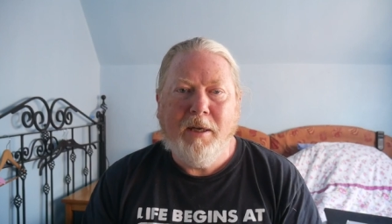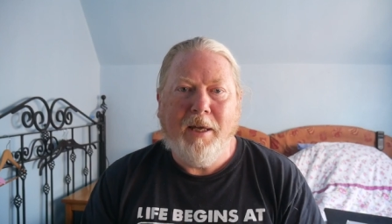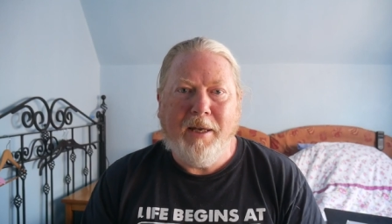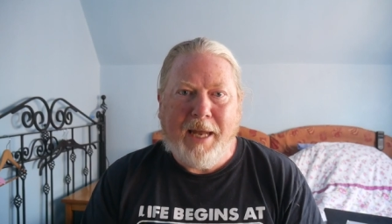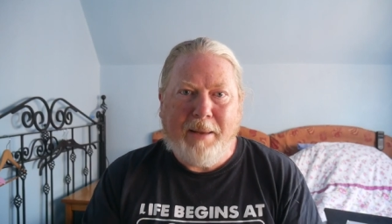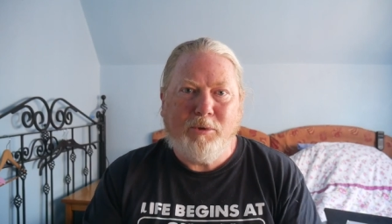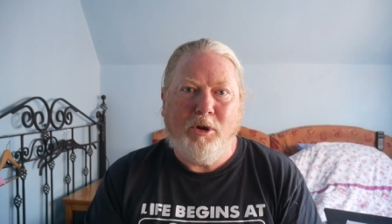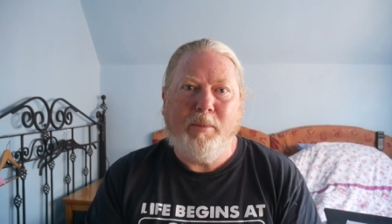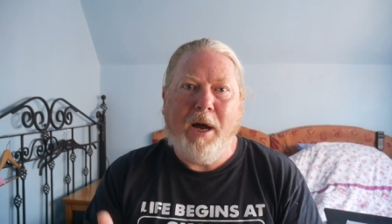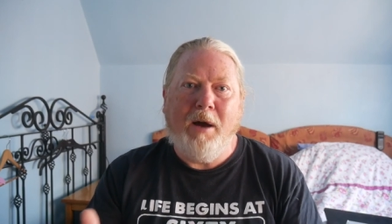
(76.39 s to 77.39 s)
a
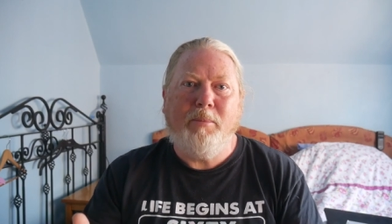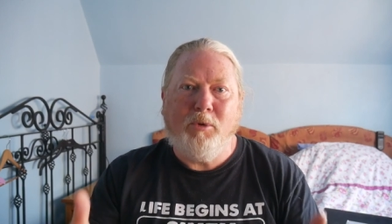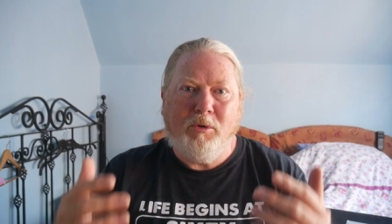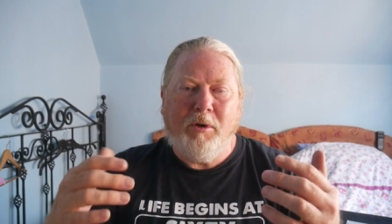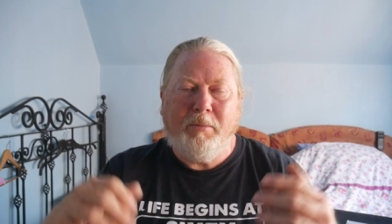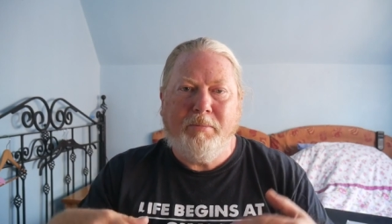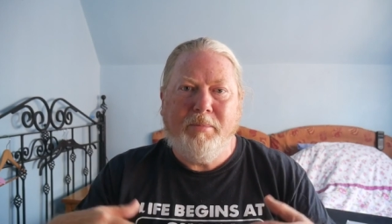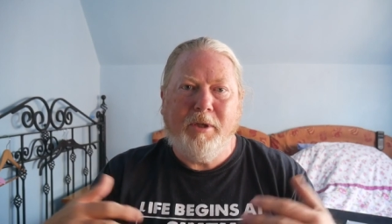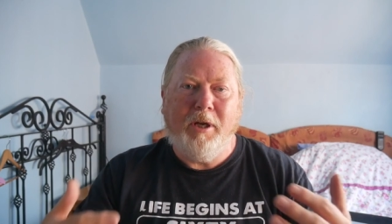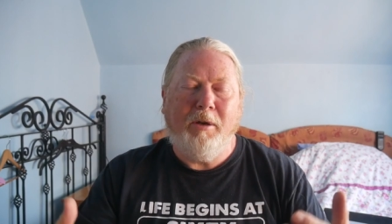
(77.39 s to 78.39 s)
laptop up or
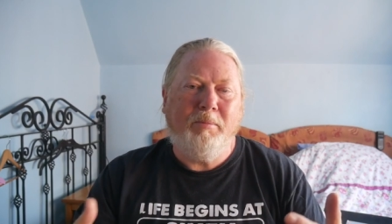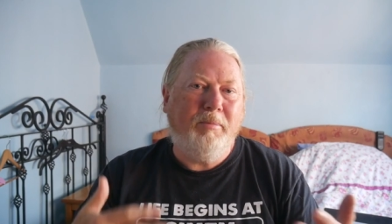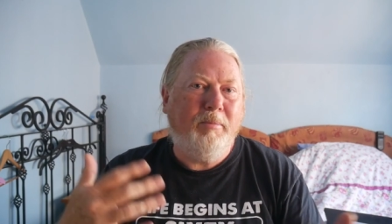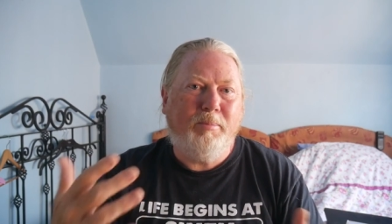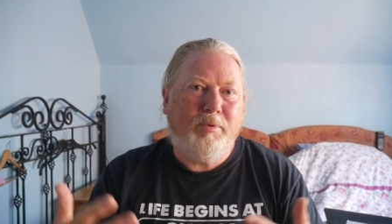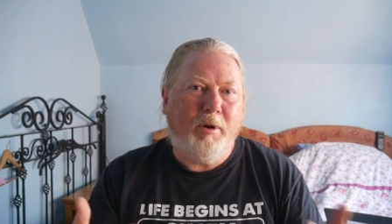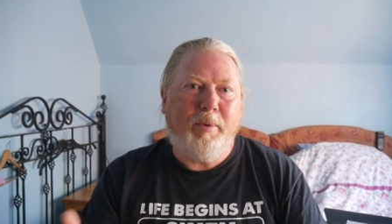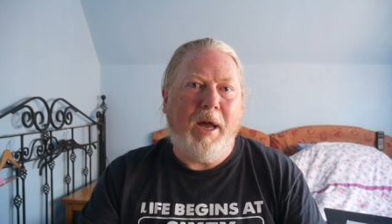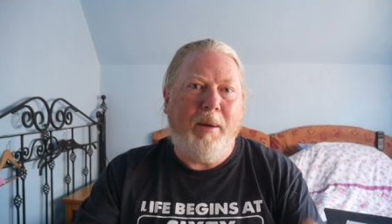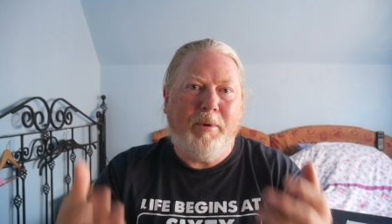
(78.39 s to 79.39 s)
you know prop
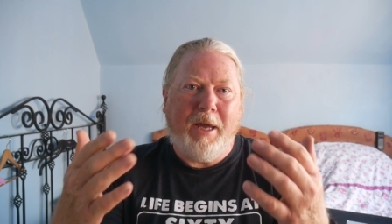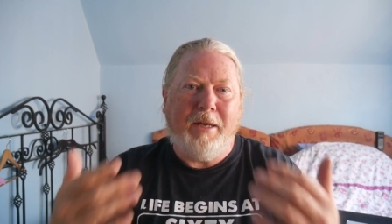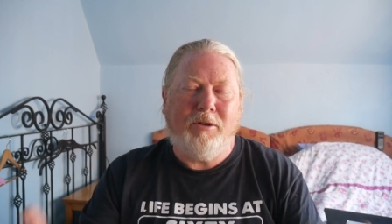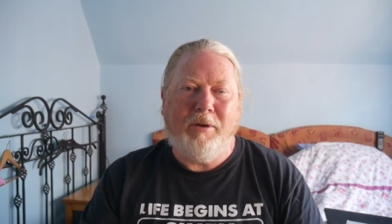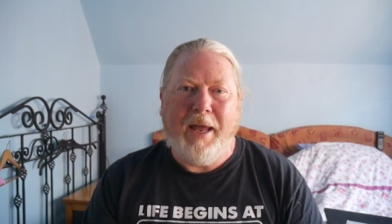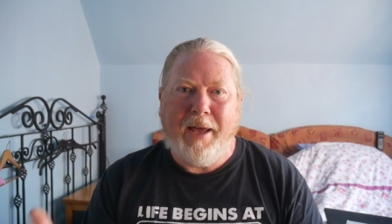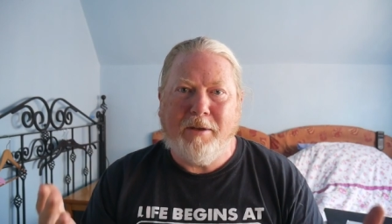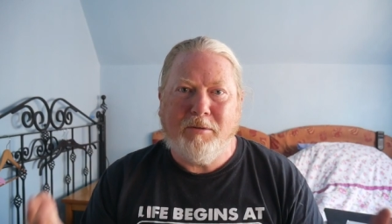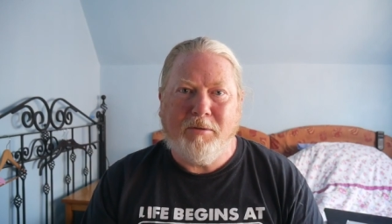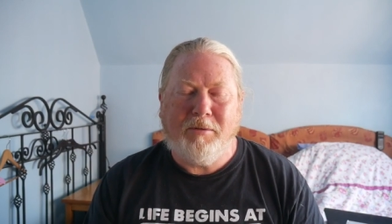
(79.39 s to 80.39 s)
it up against your
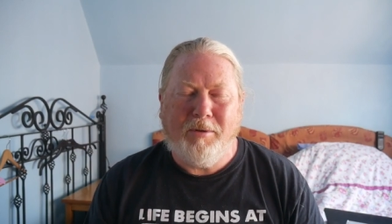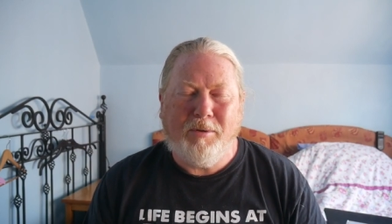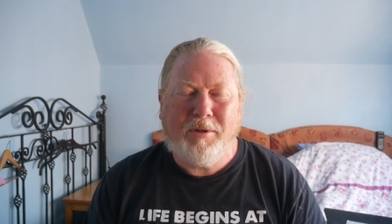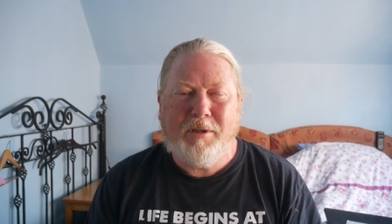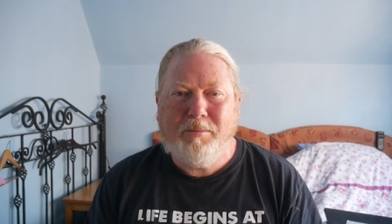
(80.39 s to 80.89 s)
legs or or